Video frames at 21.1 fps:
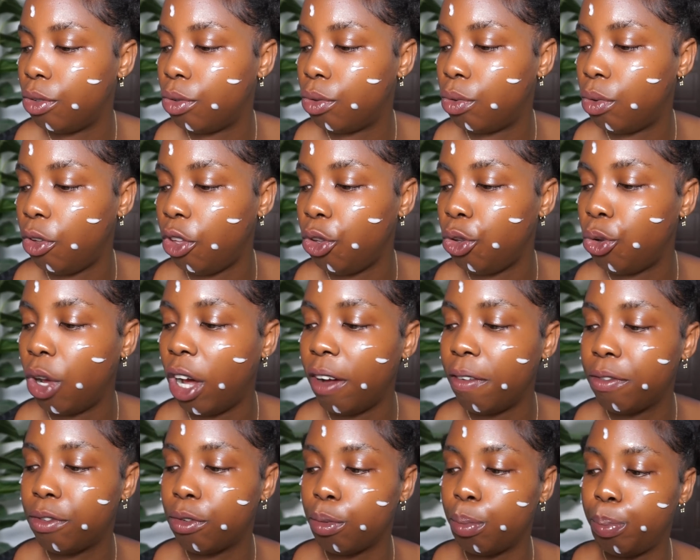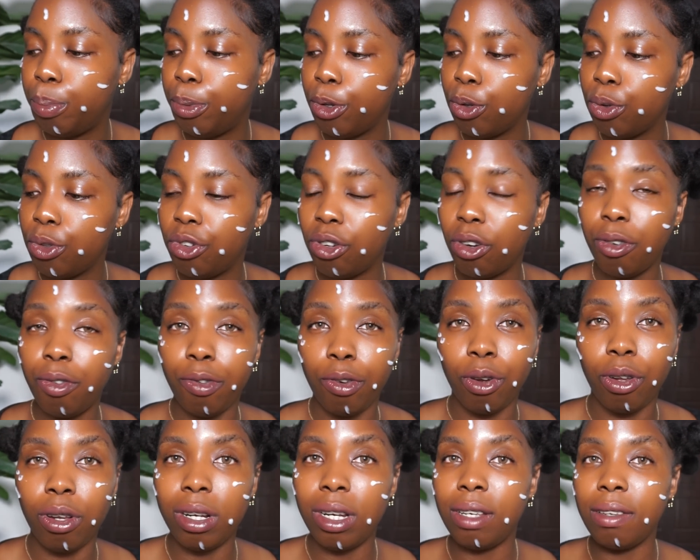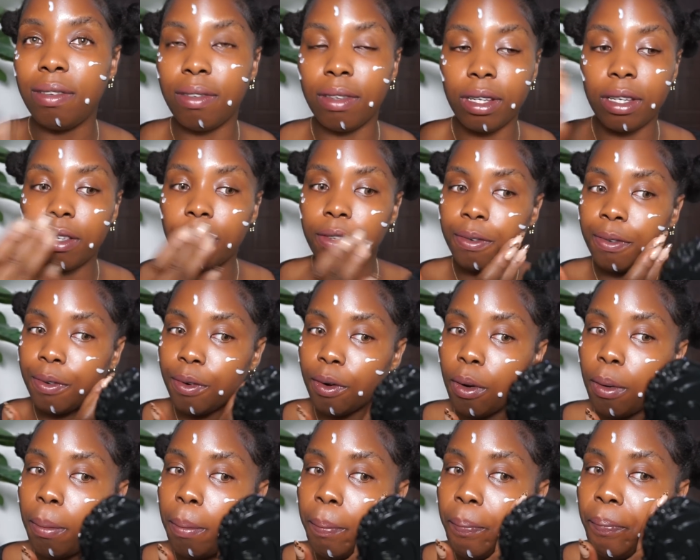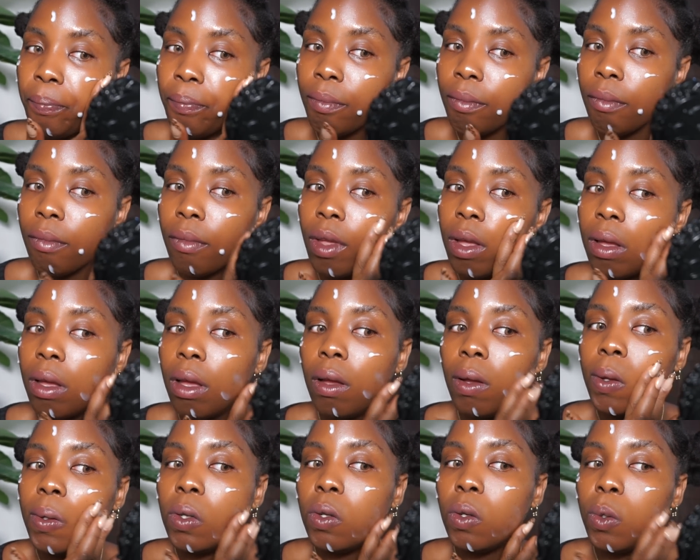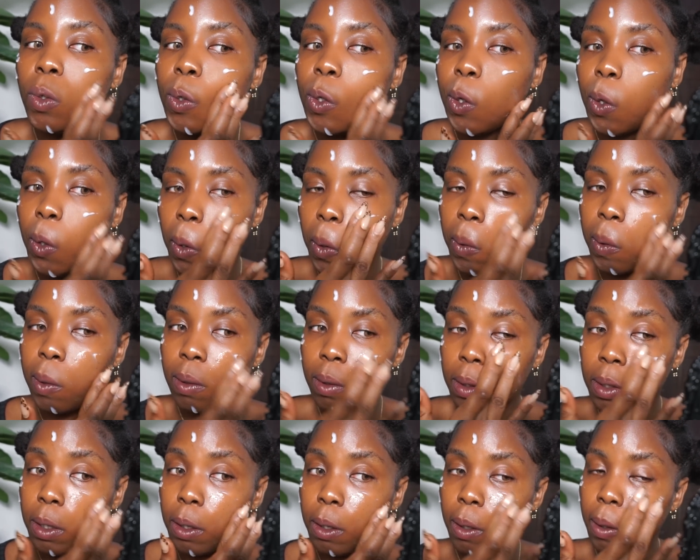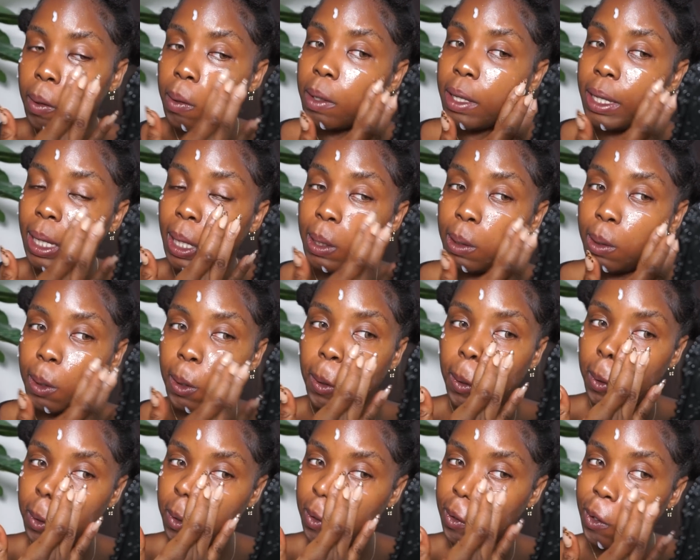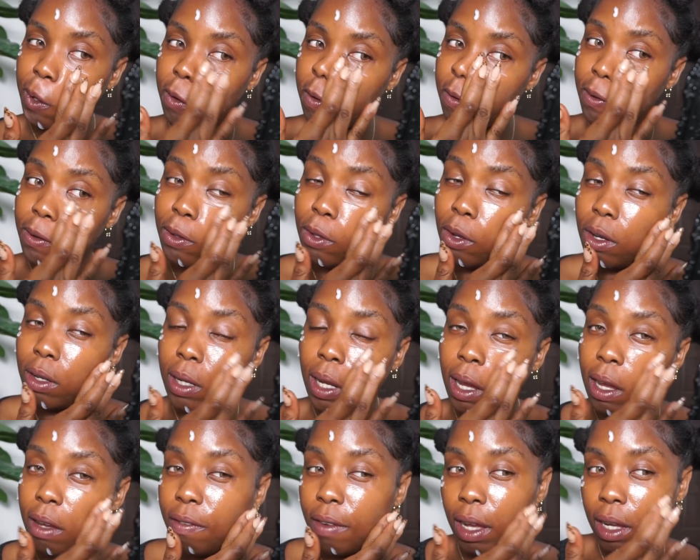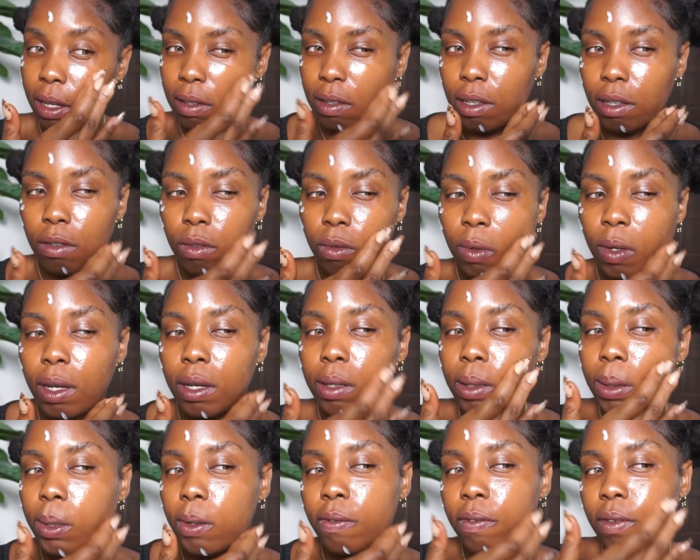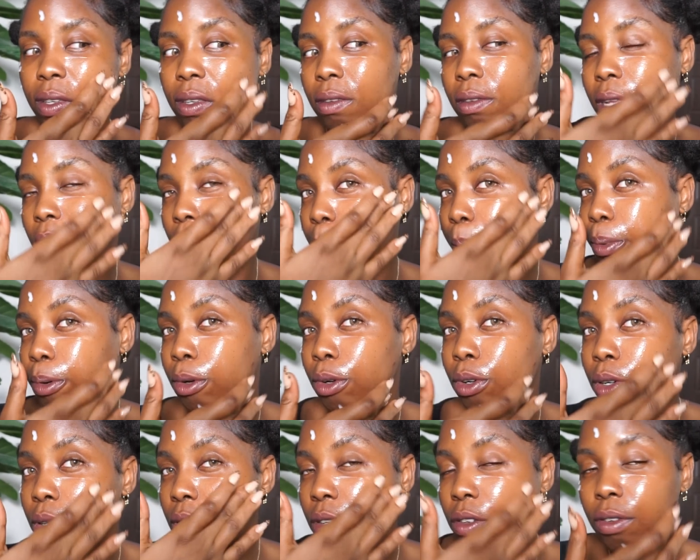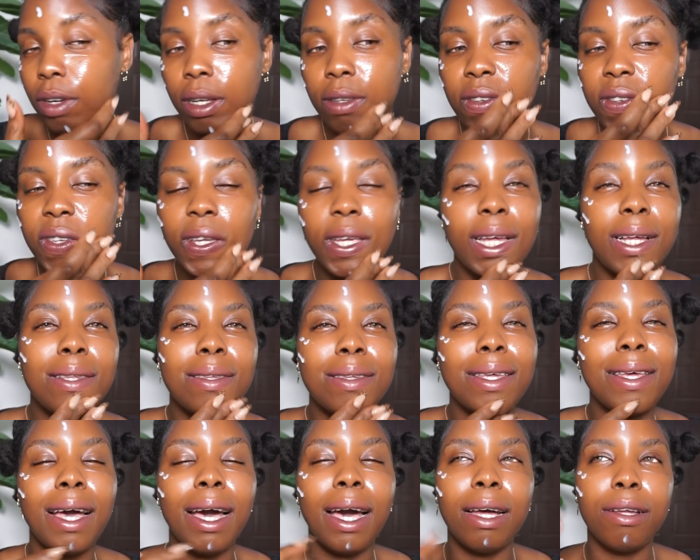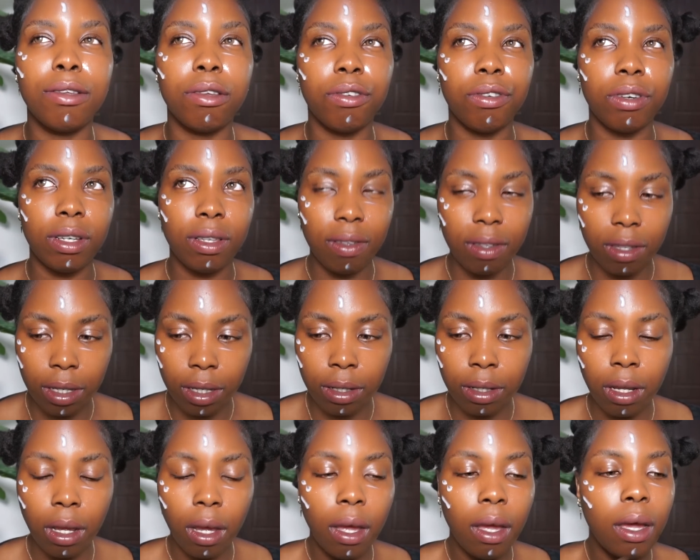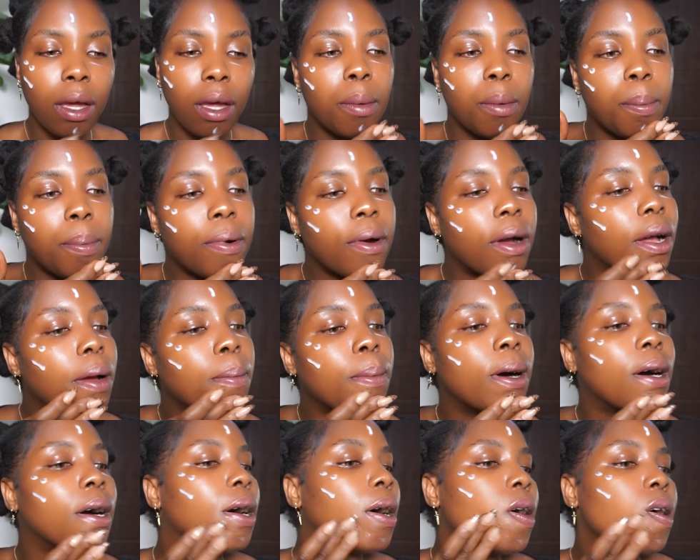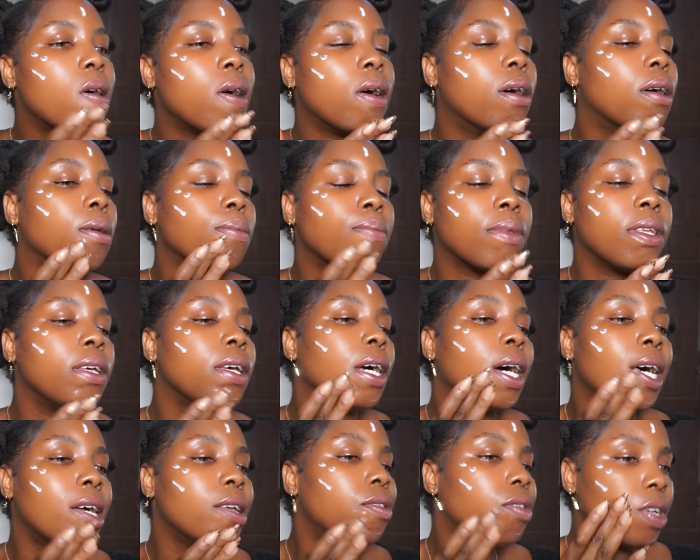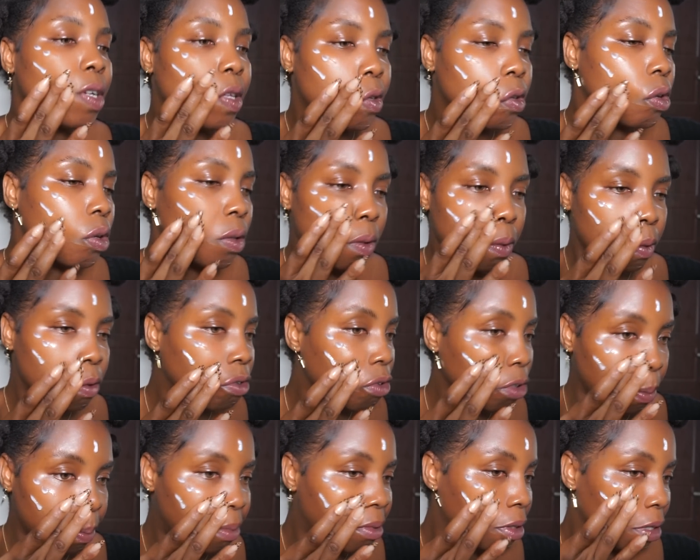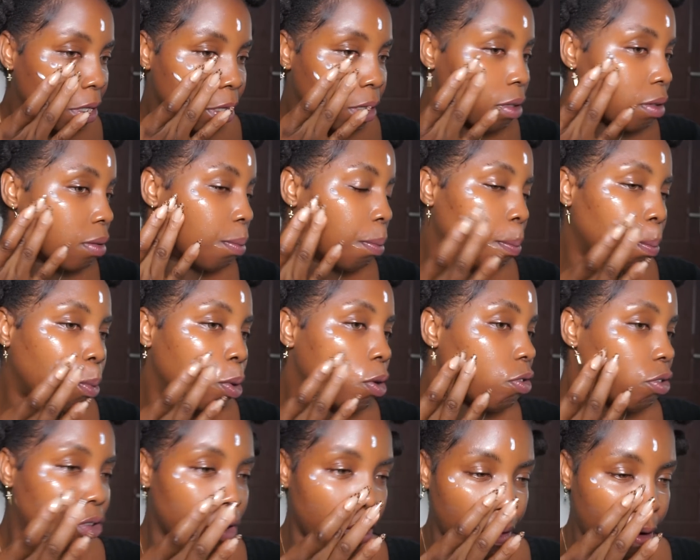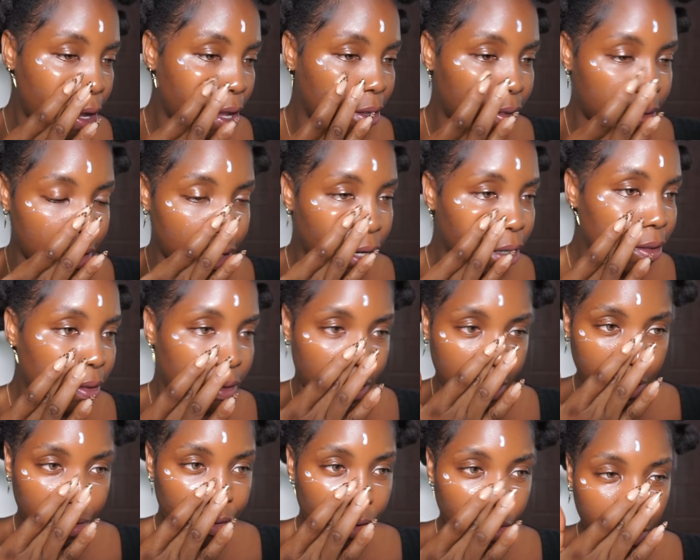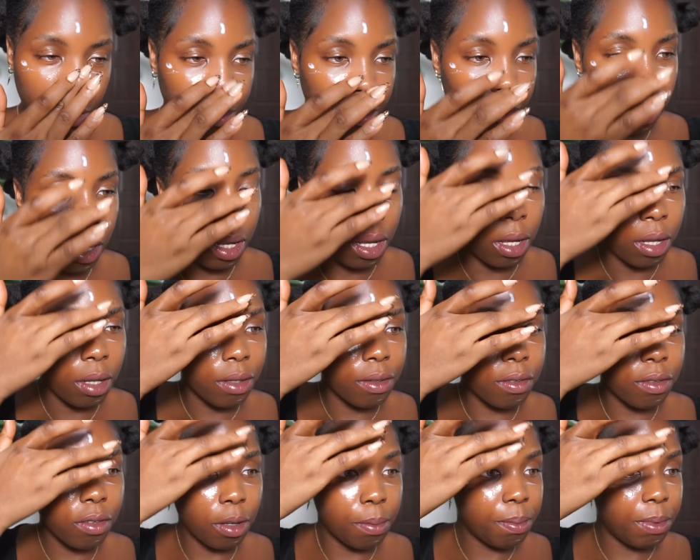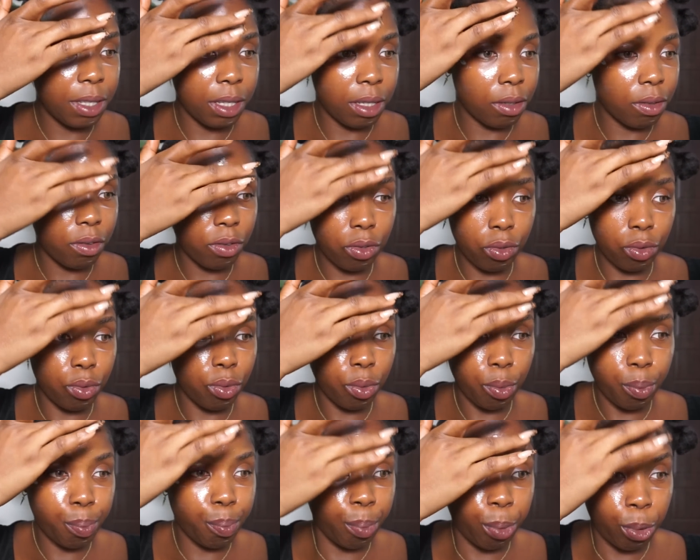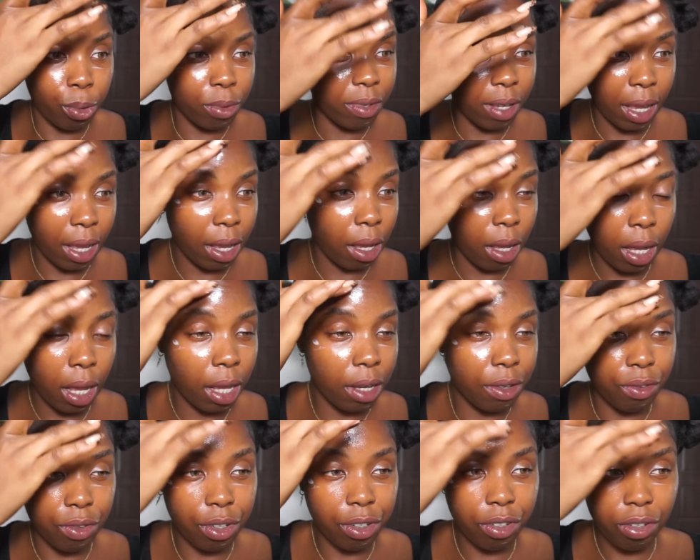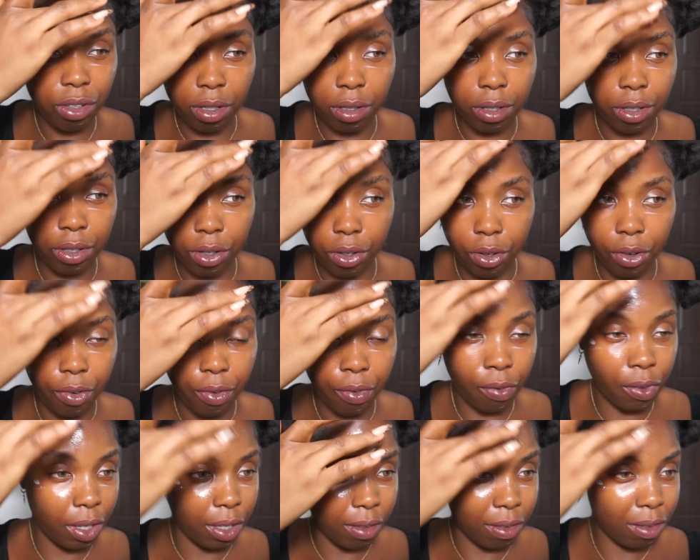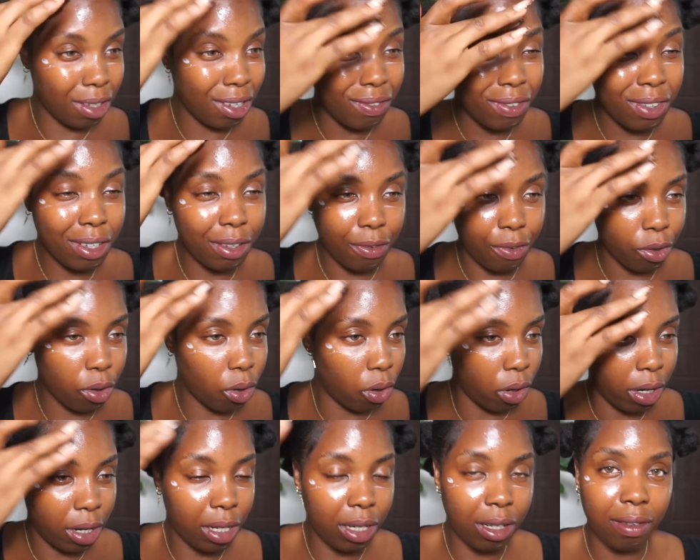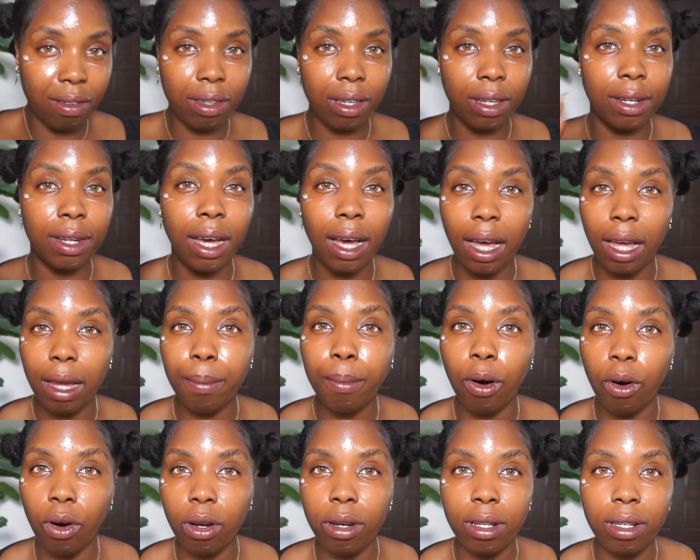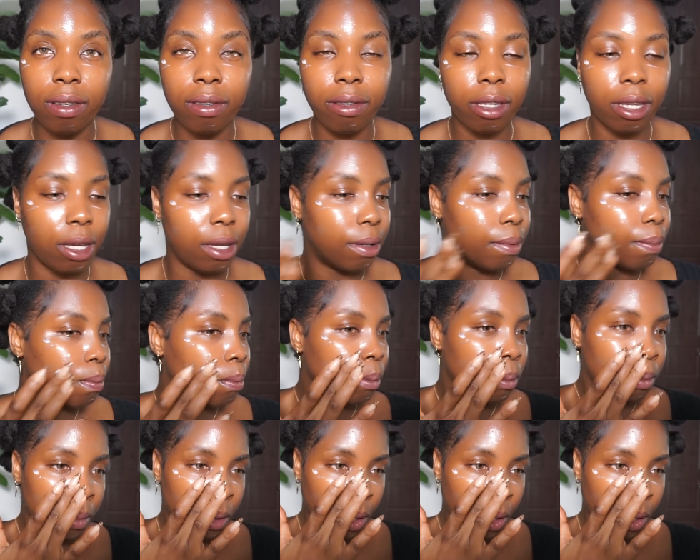you, you have to build your flawlessness from, you know, the get-go. So if you don't have access to any of these like products, try to get a hydrating primer, a hydrating something, moisturizer, serum, something to put hydration in your face. Even if you're oily skin, I'm oily skin,